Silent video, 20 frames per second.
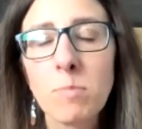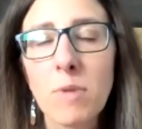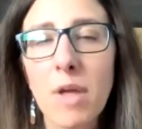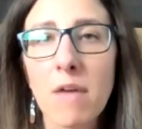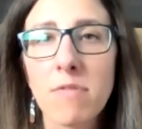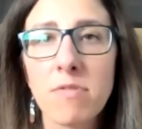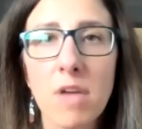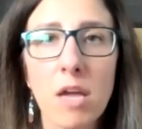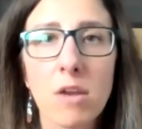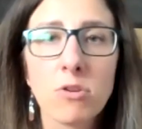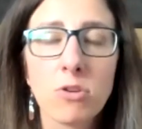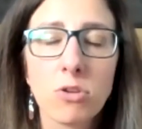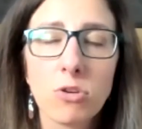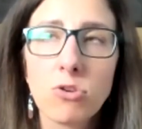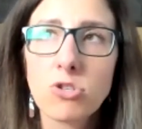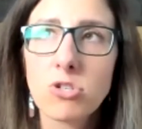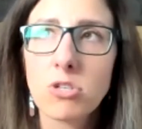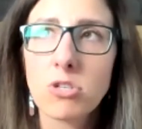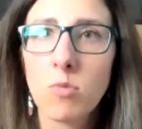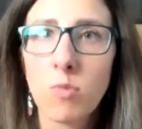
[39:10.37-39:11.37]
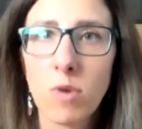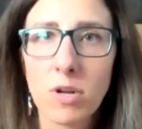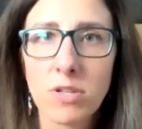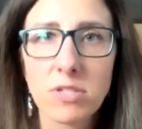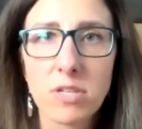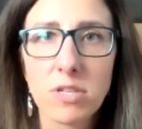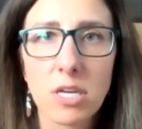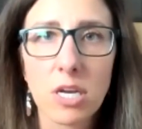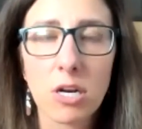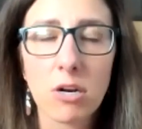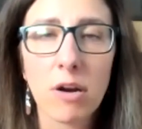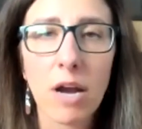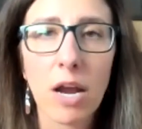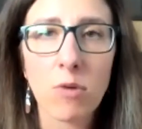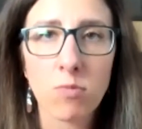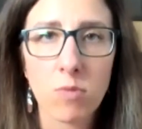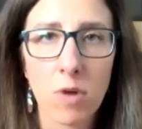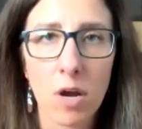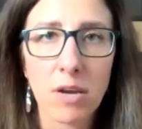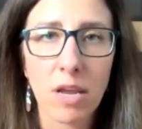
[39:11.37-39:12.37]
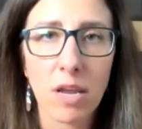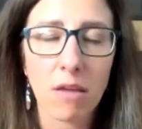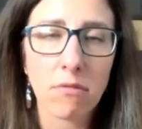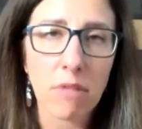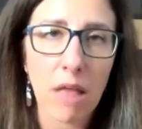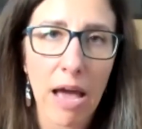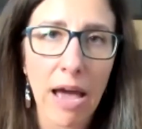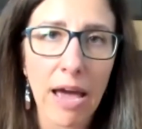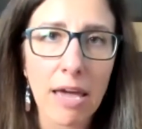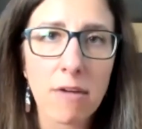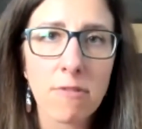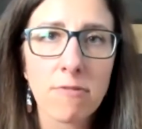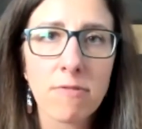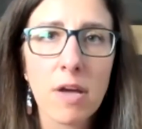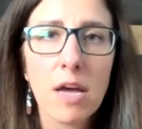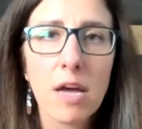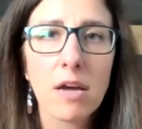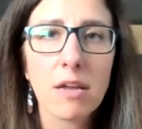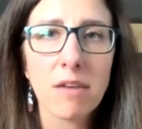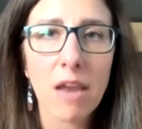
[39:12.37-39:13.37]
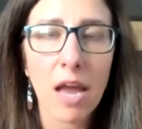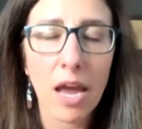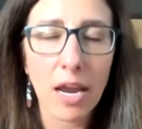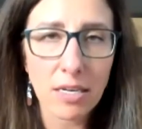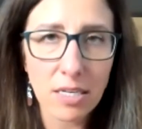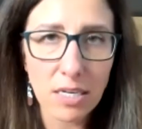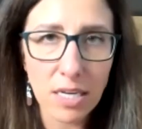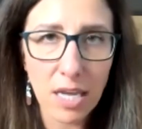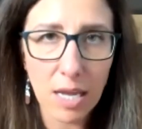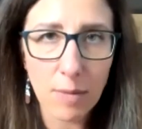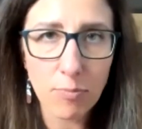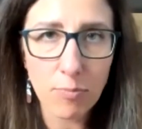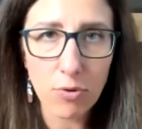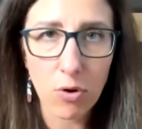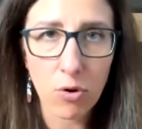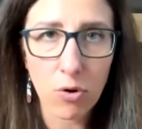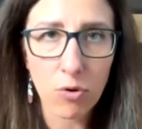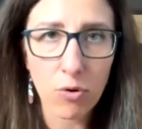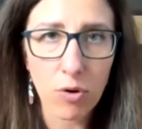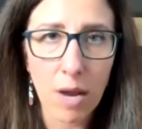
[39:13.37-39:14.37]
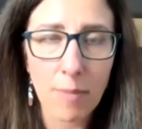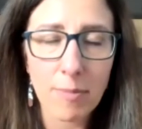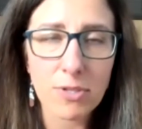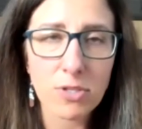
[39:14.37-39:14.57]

And then usually once a year, I run a live 90-day program.